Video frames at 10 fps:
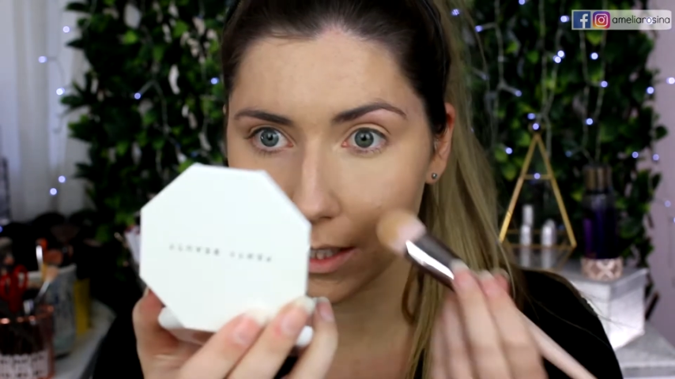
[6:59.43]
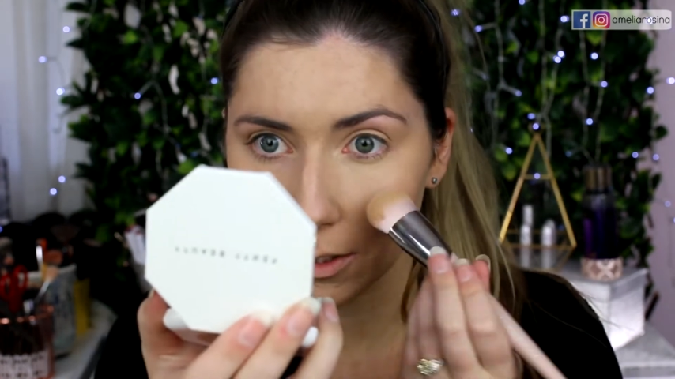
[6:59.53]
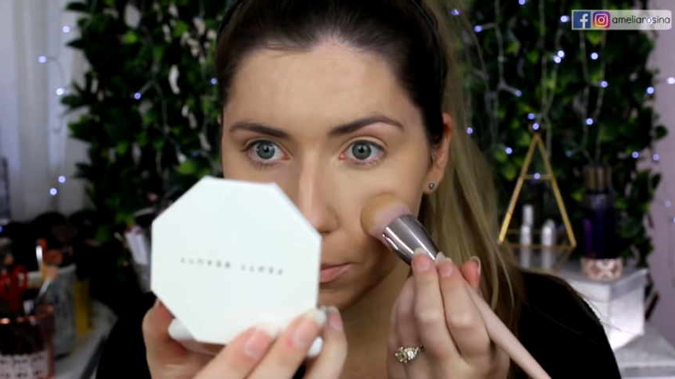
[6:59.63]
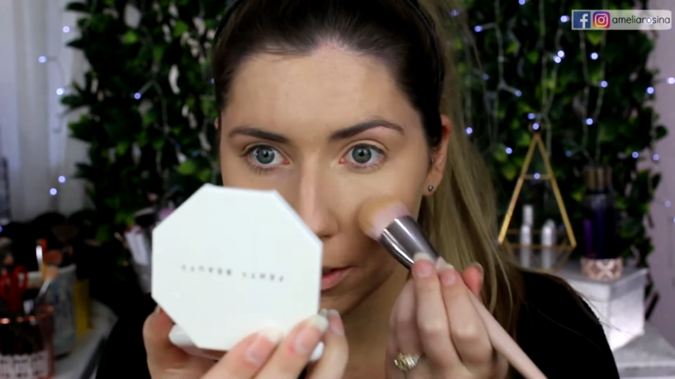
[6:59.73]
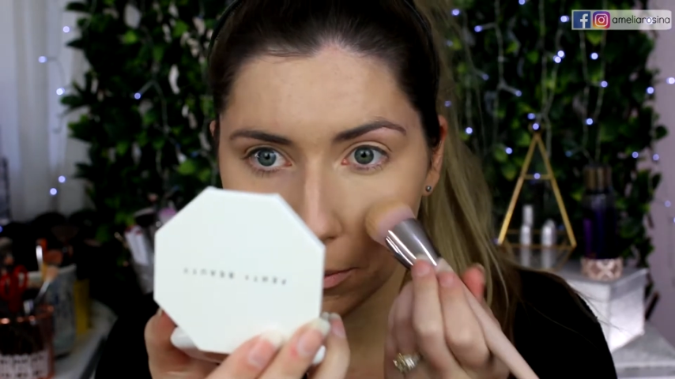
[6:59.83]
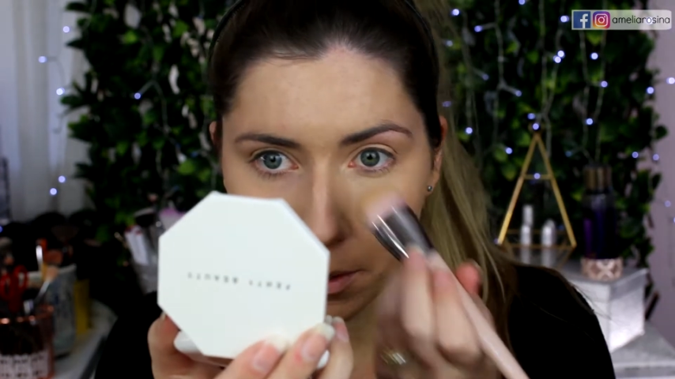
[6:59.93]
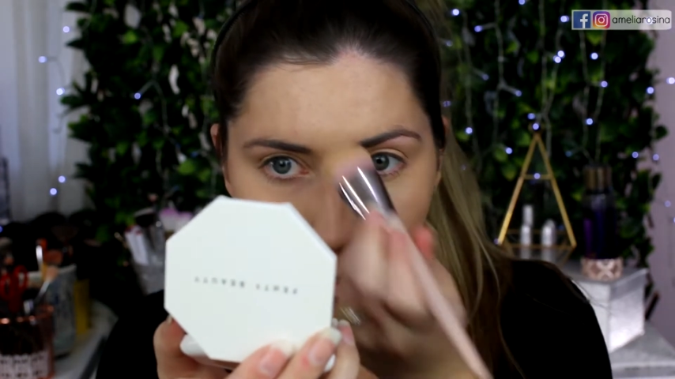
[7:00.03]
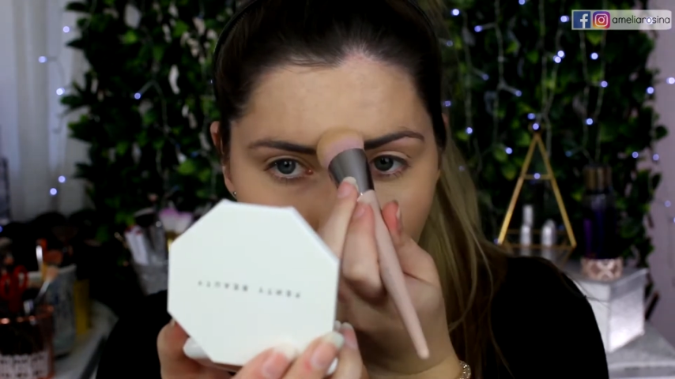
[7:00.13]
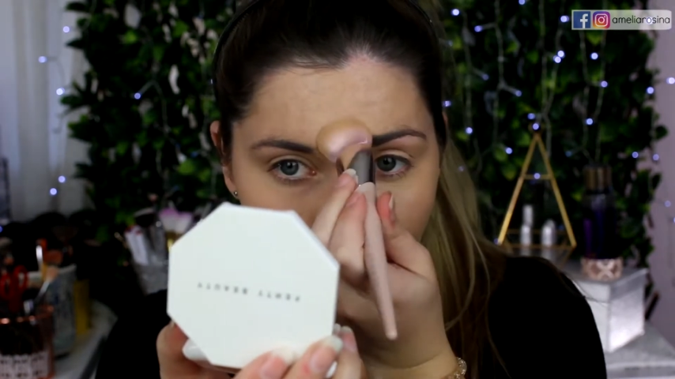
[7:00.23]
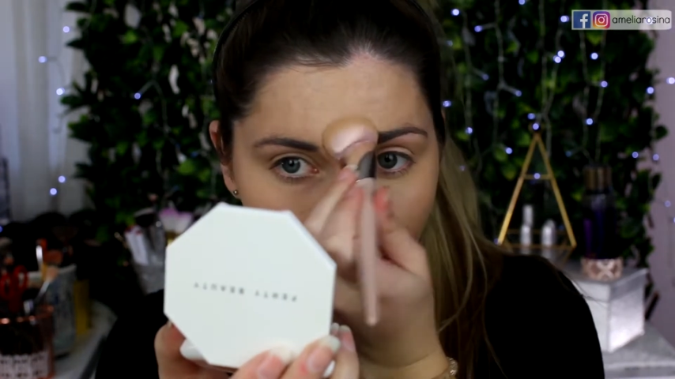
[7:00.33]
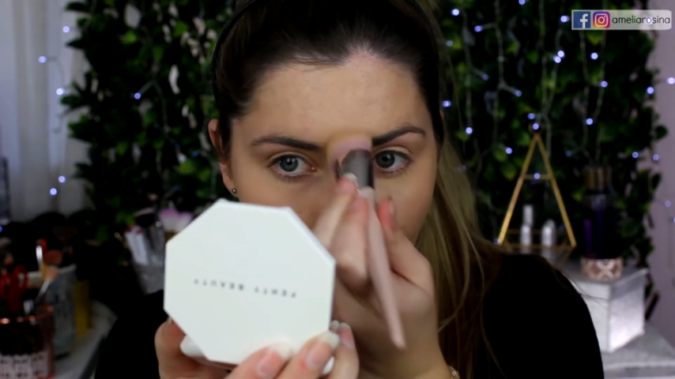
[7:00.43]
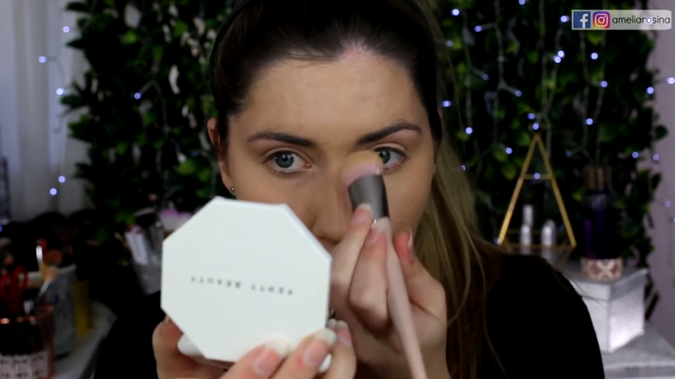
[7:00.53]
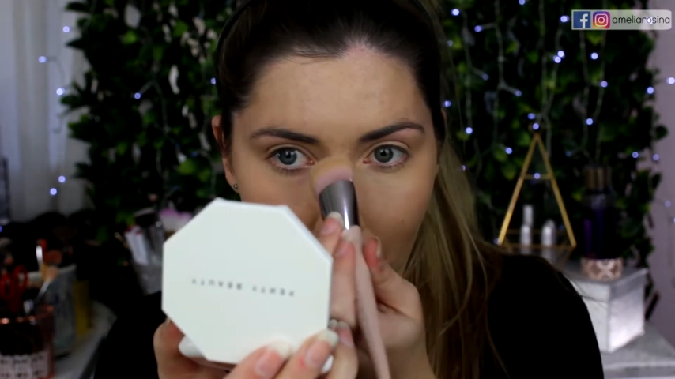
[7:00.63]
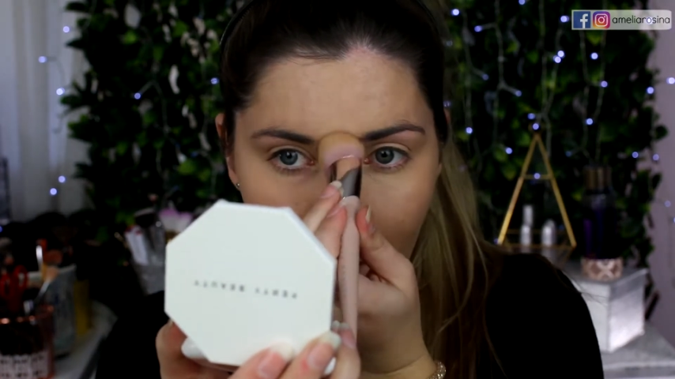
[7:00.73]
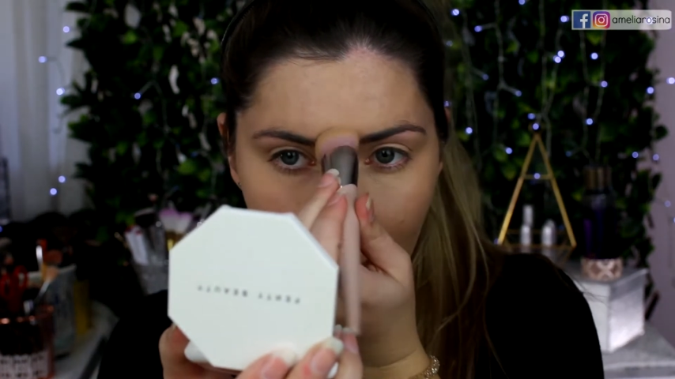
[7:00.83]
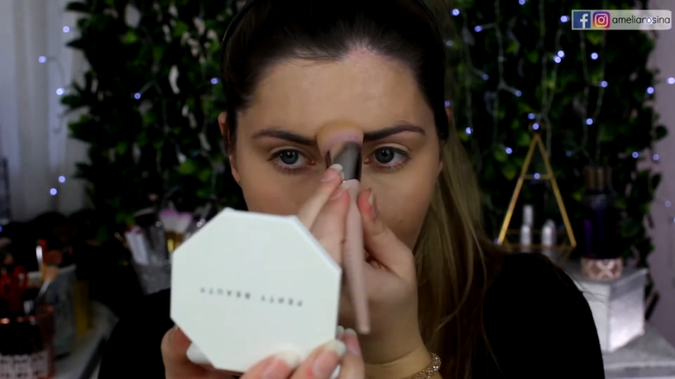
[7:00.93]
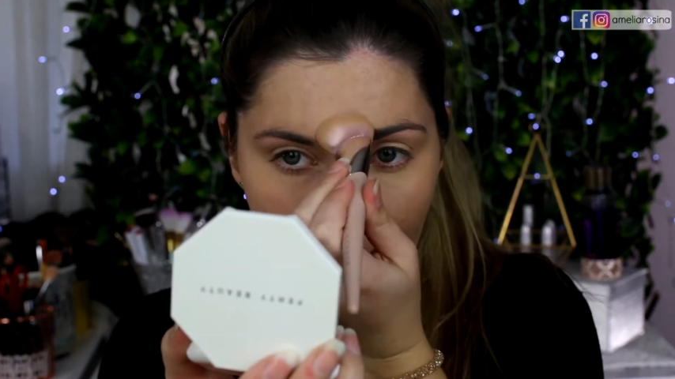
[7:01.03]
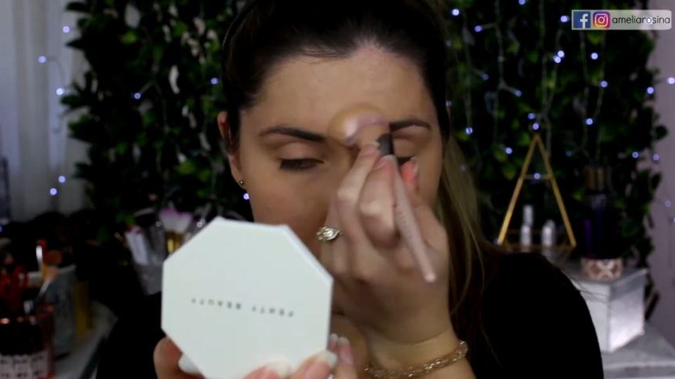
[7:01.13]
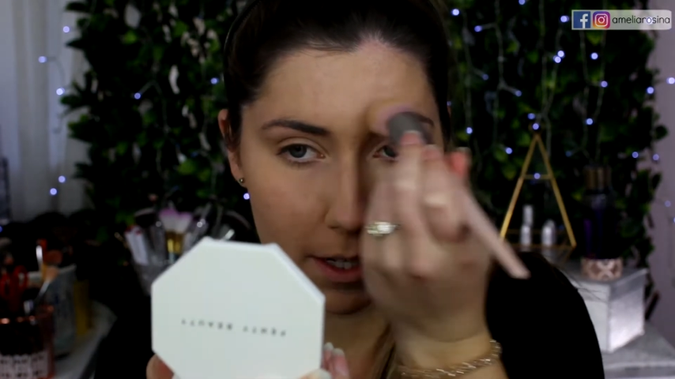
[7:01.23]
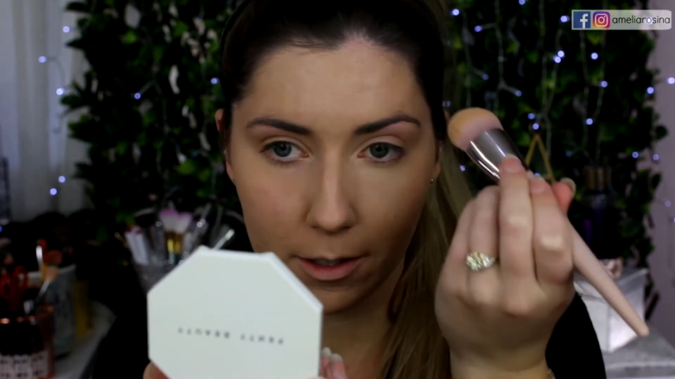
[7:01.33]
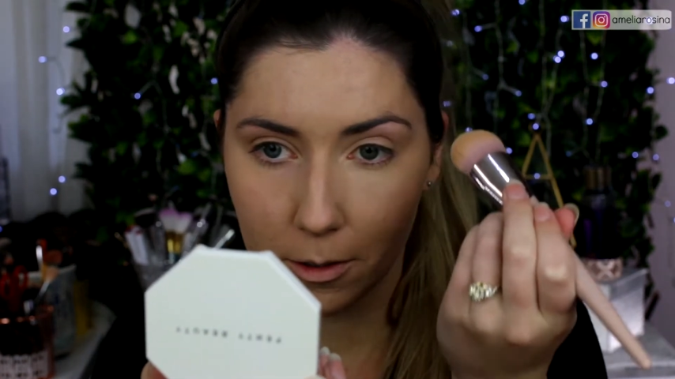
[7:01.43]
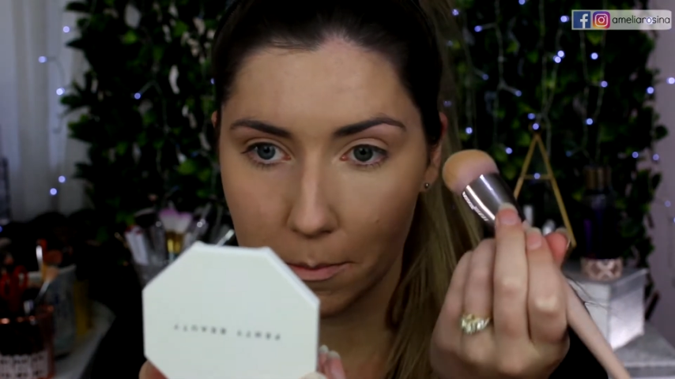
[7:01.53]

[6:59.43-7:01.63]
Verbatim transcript: I was pretty worried with the way it applied on